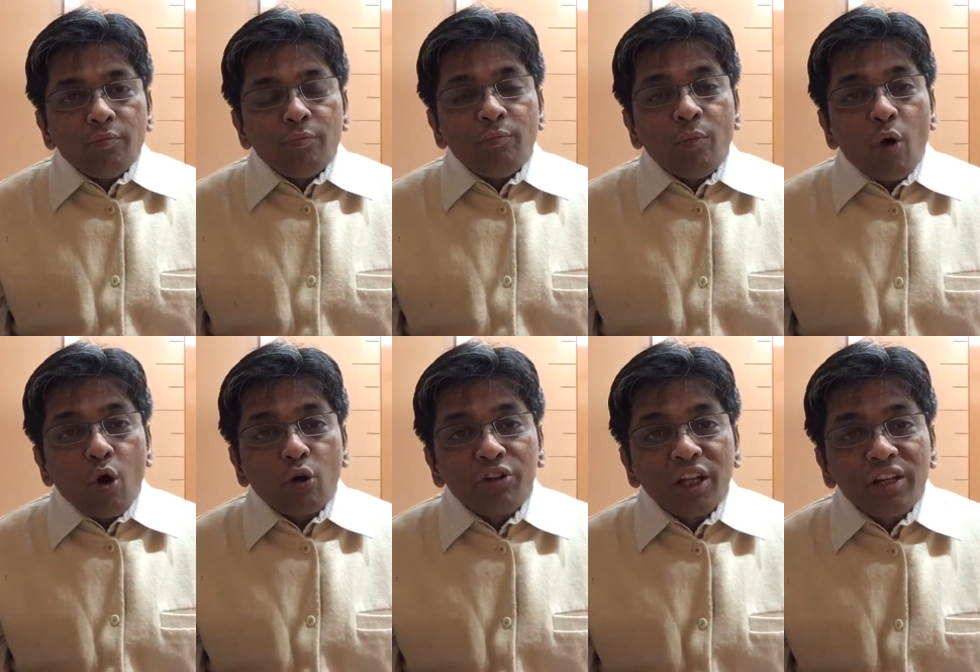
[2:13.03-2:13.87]

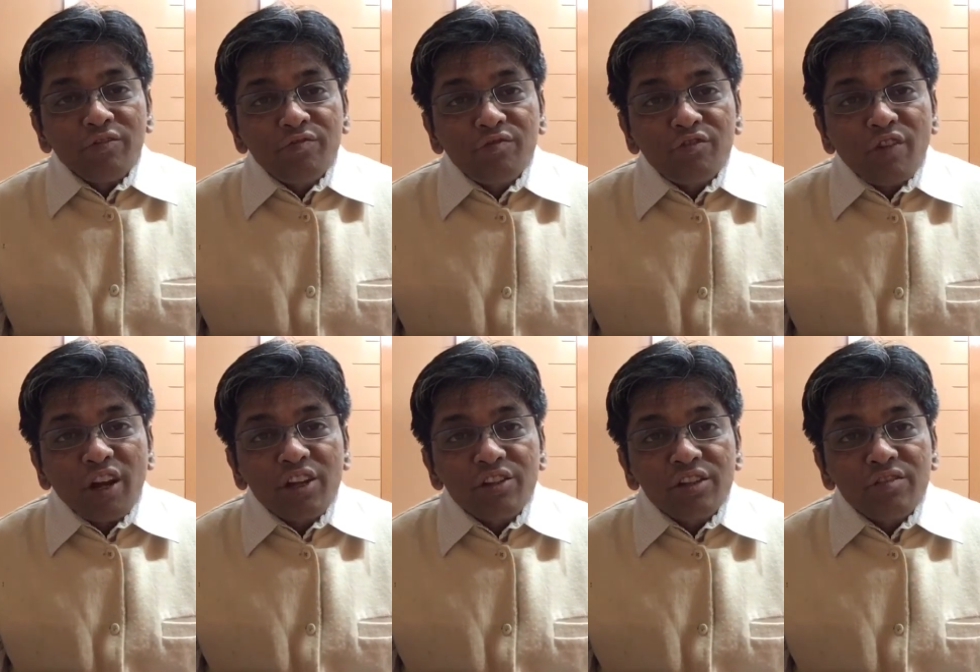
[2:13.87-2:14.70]
more than
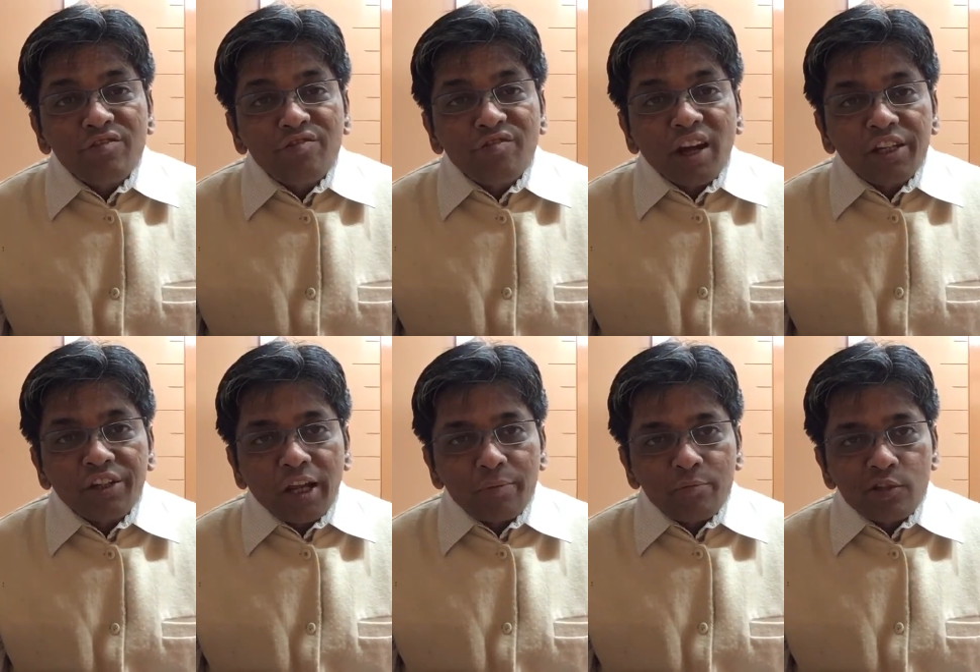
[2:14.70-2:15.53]
25
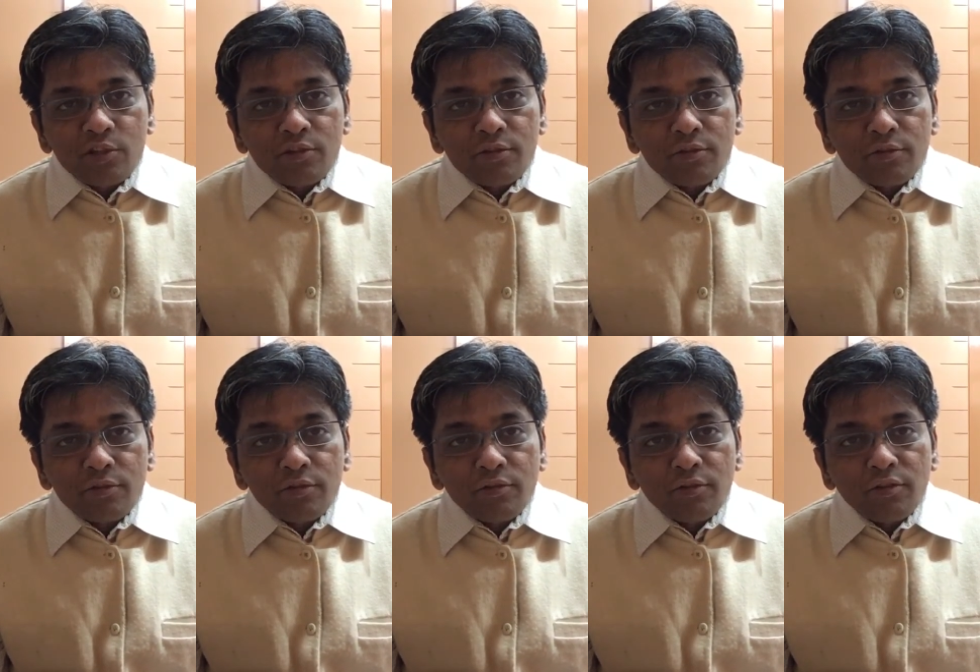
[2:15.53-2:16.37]
times,
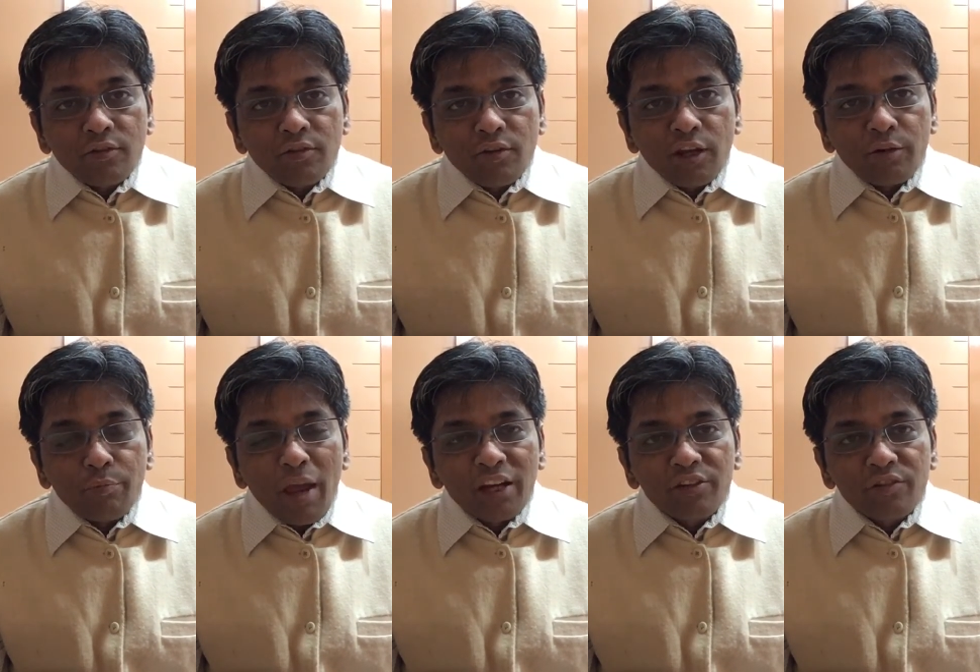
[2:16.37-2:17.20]
and
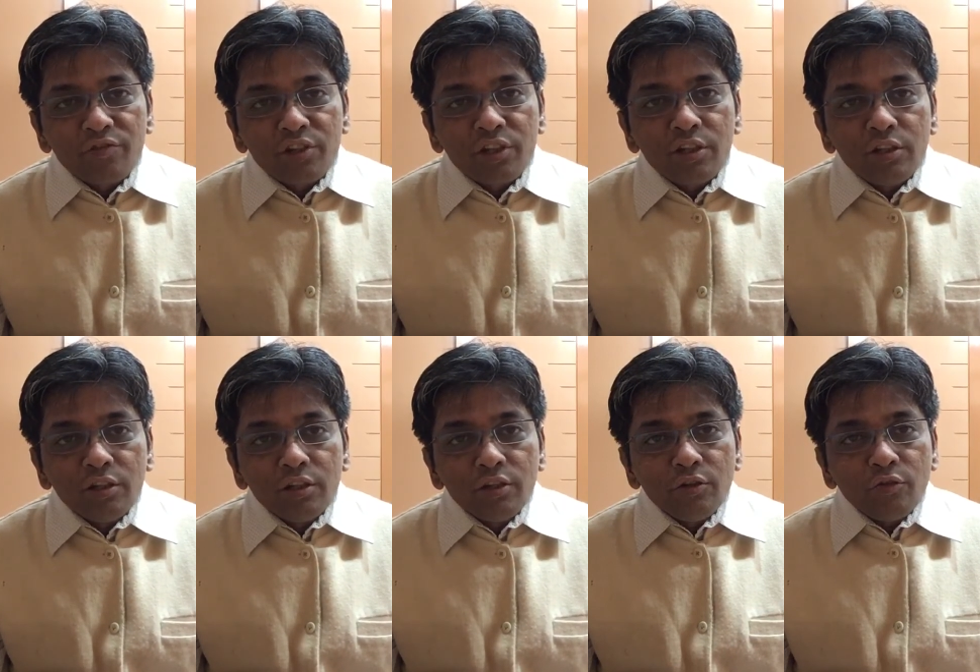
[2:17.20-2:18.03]
bank nifty
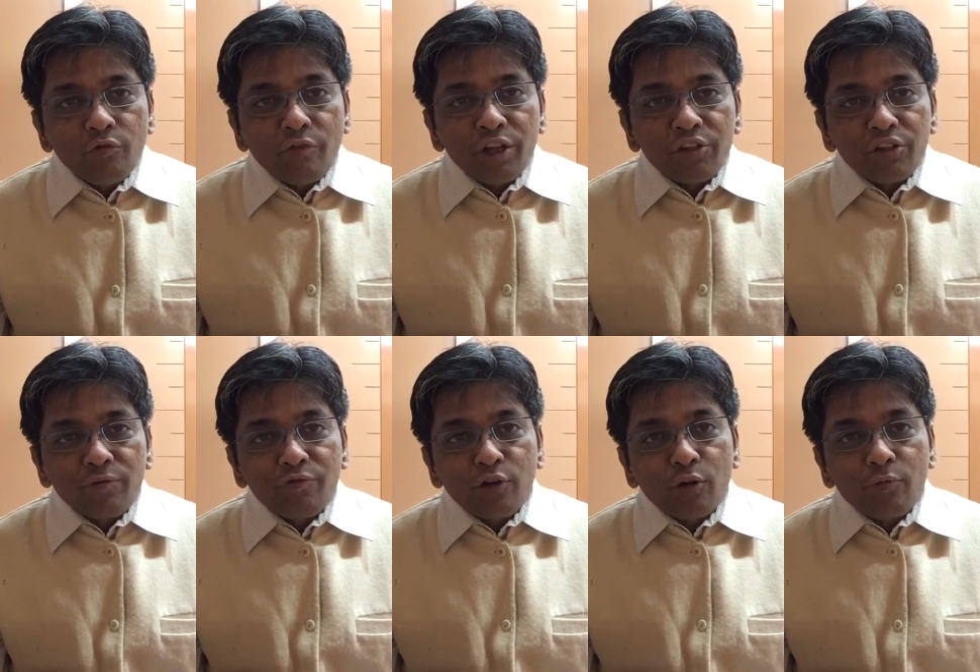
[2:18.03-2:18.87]
went up
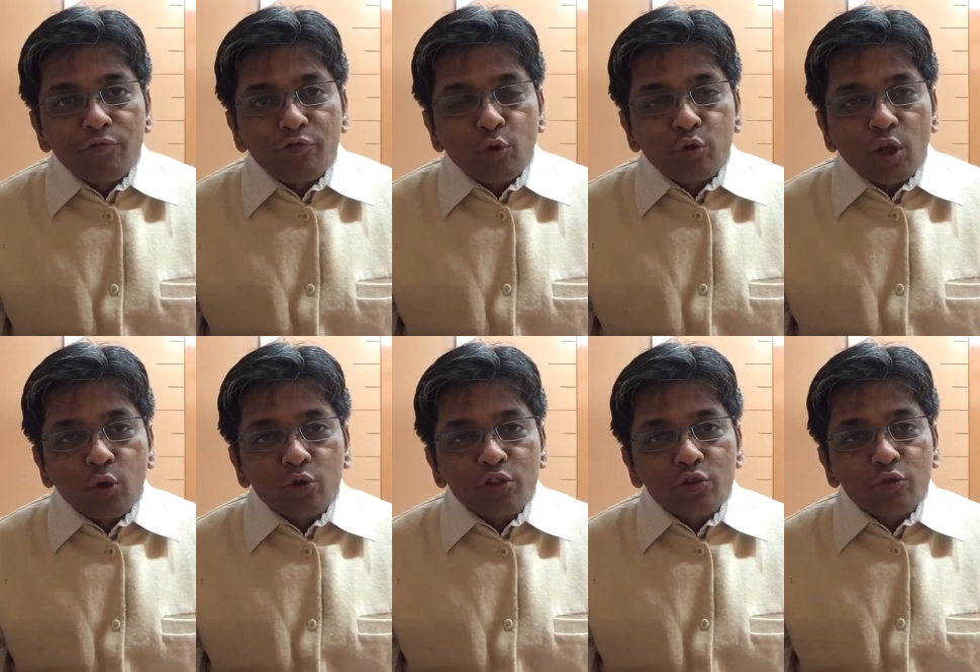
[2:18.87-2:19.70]
from
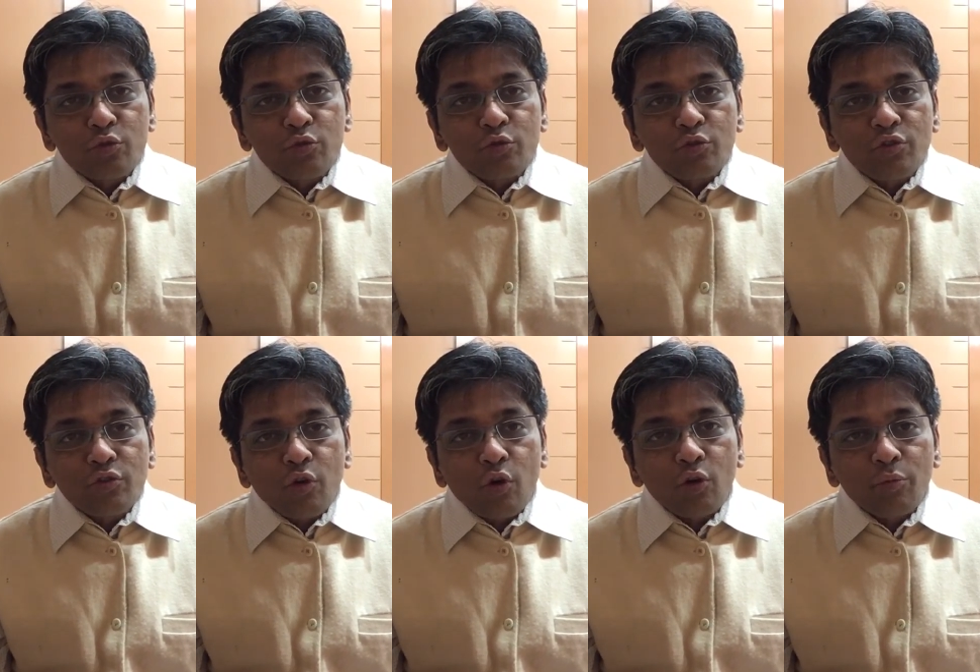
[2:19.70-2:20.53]
4,000 to
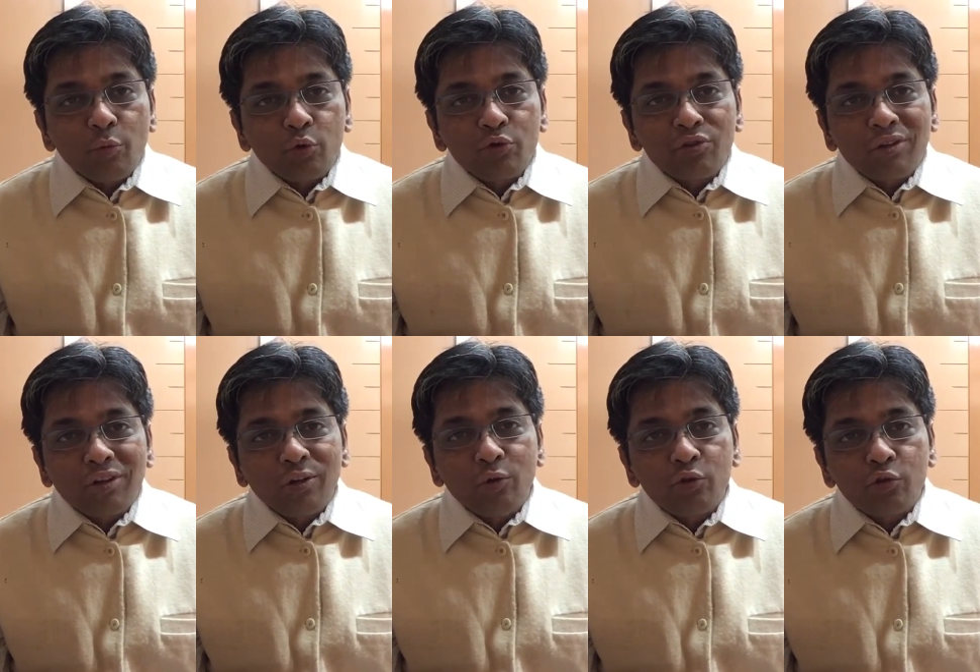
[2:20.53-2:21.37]
almost
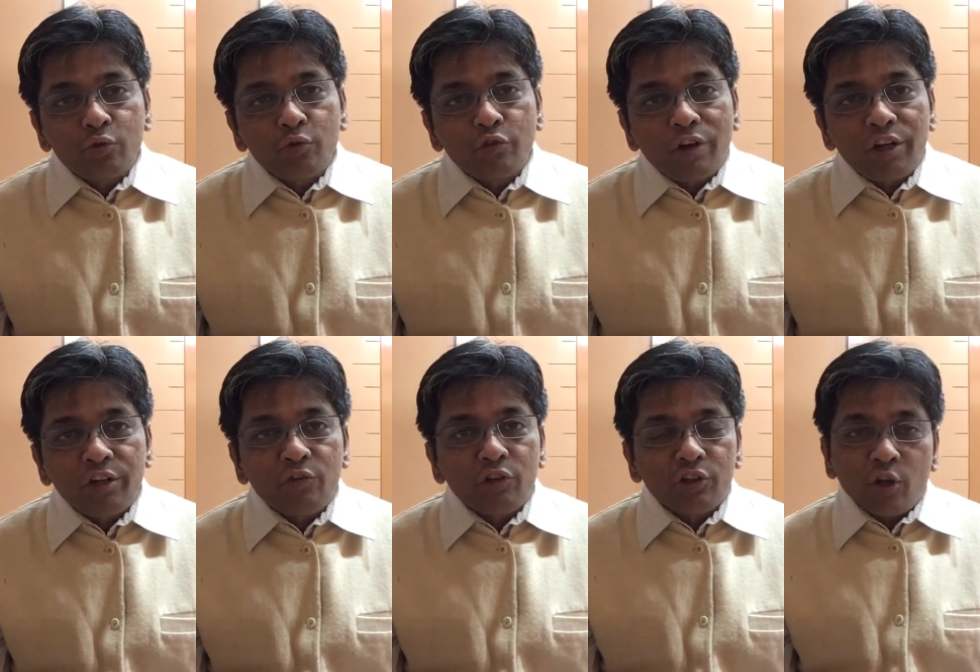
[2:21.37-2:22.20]
close to
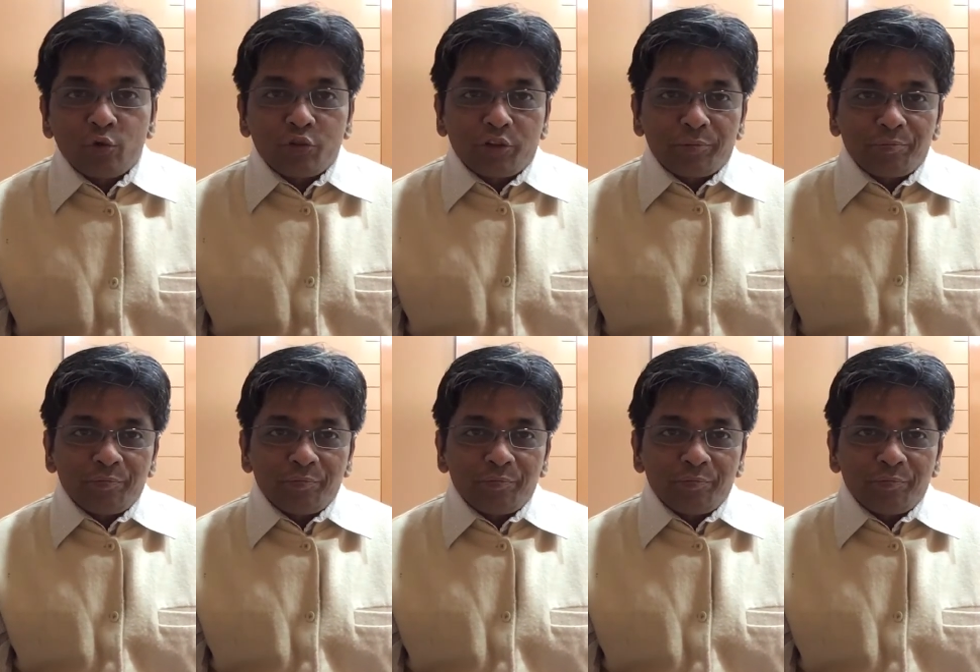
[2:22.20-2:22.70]
21,000.